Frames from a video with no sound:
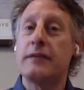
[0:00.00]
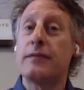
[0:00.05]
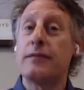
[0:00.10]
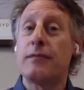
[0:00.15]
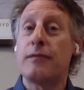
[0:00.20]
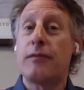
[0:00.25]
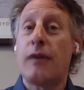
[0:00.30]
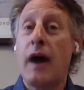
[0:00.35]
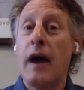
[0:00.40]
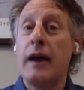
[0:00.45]

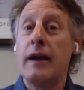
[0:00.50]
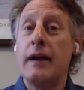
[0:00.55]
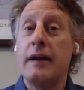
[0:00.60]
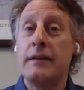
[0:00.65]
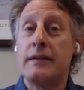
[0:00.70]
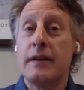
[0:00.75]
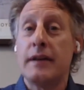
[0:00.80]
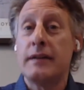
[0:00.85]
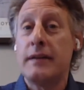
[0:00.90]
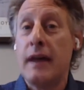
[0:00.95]
it's
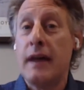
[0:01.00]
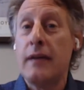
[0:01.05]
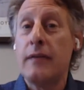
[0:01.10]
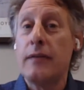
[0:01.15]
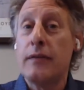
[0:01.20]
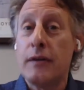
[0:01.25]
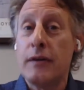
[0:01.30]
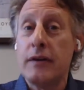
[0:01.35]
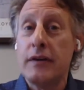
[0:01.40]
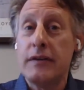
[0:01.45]
Fridays at
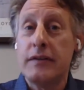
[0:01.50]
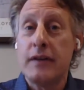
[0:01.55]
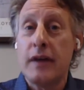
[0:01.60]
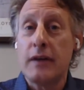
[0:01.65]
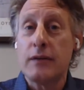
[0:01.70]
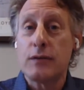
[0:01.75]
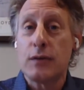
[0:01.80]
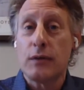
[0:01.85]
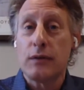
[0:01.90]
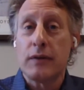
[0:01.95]

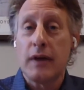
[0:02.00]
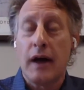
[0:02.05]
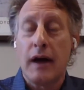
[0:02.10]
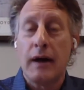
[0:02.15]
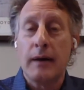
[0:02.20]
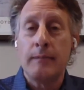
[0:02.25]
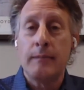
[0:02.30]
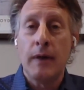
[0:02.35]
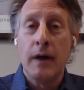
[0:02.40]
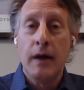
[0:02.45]
10:30 Central
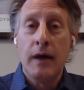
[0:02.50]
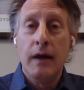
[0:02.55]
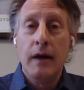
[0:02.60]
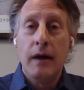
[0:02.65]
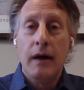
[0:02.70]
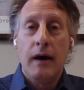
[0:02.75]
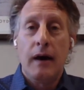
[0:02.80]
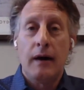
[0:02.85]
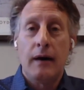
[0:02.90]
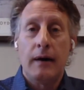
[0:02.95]
Time
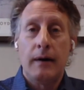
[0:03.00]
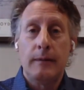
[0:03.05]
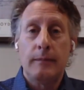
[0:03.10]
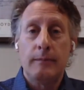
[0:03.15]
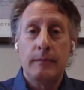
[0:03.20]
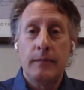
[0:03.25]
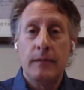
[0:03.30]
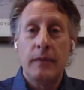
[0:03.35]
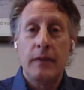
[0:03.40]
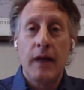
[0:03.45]

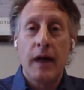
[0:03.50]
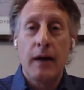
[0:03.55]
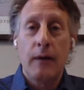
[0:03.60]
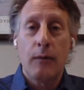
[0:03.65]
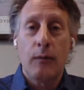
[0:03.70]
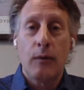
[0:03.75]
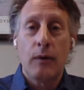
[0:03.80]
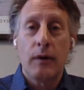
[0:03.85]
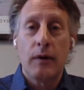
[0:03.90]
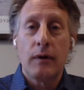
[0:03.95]

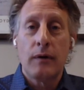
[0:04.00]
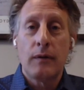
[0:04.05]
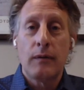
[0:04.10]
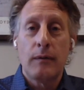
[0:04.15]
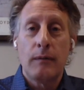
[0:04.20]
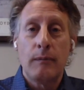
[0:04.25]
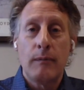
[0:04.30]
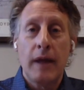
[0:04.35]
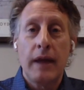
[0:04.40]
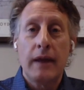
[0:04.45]
that
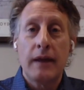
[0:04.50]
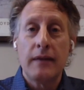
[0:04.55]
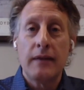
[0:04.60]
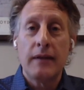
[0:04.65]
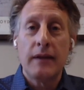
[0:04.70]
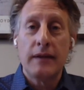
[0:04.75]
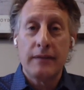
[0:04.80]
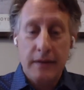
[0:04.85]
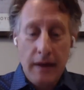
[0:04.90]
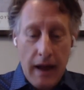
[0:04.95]
we're
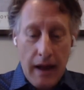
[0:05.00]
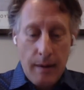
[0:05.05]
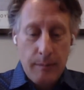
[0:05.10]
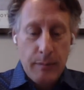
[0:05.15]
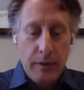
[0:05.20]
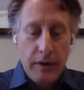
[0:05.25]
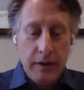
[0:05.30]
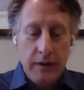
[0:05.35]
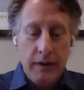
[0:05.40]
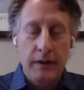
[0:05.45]
making this
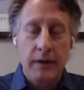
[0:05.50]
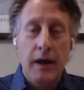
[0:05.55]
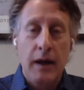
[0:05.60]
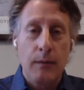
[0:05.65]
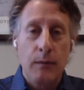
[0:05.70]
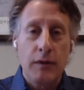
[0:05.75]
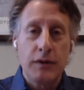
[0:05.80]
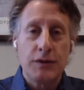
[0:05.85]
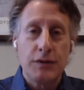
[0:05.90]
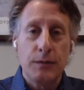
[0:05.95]
happen,
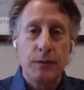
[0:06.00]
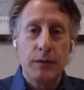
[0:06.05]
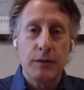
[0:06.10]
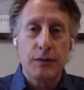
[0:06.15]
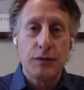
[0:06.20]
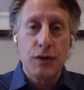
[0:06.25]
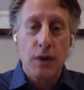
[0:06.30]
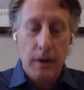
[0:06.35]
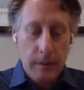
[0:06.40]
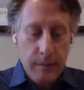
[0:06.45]
and I wish
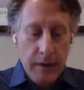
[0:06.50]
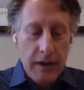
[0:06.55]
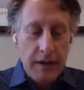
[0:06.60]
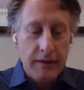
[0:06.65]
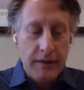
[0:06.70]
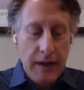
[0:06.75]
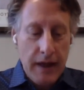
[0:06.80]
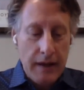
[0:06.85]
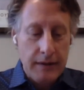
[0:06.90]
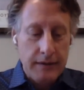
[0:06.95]
you would join
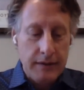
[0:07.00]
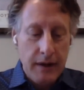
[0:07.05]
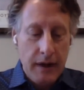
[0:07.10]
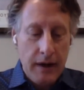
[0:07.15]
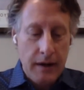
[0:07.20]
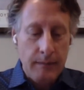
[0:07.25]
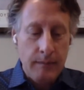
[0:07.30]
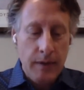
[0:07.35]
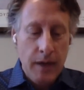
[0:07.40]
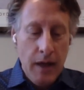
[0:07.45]
me at that
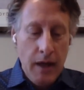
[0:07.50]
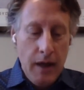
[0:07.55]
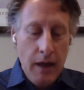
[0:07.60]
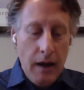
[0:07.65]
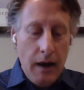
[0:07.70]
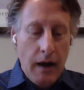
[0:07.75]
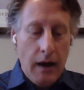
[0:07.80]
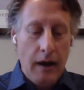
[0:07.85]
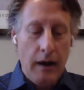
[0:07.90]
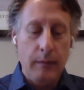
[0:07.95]
time.
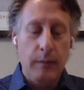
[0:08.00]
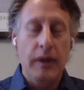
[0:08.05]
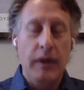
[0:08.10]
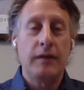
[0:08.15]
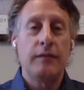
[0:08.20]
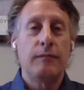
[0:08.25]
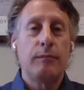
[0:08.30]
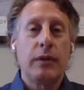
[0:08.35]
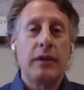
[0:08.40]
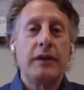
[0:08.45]

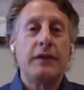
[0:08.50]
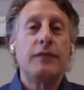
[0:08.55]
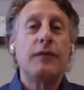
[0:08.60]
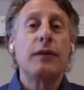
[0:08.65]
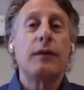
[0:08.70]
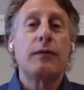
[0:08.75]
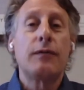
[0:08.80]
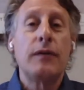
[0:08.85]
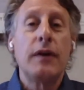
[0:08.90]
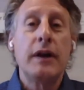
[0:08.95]
And
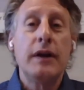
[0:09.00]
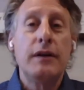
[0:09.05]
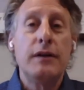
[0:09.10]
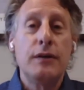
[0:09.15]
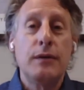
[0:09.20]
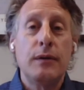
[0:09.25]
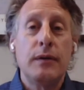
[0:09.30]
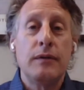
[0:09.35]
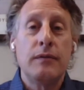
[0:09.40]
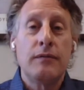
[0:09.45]
please feel
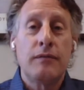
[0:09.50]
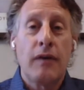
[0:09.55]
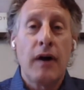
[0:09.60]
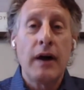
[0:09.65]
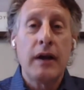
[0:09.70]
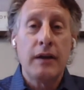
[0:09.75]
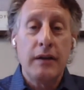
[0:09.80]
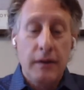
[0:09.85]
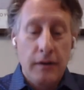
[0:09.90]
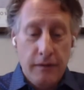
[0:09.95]
free to
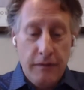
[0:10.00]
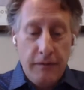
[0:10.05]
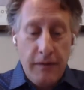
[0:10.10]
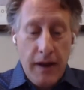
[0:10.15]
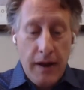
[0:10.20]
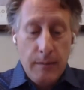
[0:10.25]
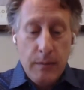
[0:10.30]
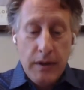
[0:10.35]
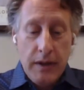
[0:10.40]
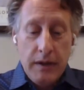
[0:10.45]
invite your
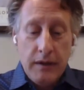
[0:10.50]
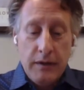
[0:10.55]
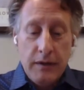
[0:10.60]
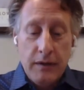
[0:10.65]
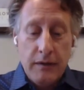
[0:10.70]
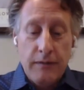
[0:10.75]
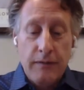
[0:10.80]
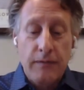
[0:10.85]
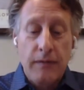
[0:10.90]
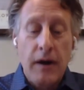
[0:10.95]
family
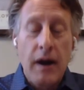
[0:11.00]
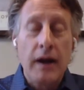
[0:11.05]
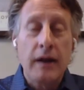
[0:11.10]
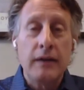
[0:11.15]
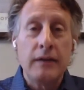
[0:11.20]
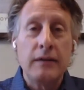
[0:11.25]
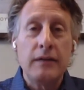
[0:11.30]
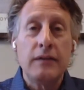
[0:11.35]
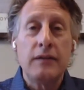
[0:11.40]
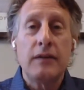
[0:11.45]
and your
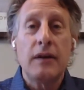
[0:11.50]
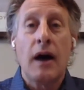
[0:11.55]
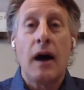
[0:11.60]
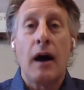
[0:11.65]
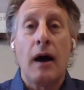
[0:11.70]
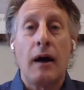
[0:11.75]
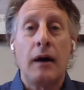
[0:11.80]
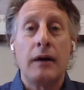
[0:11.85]
friends.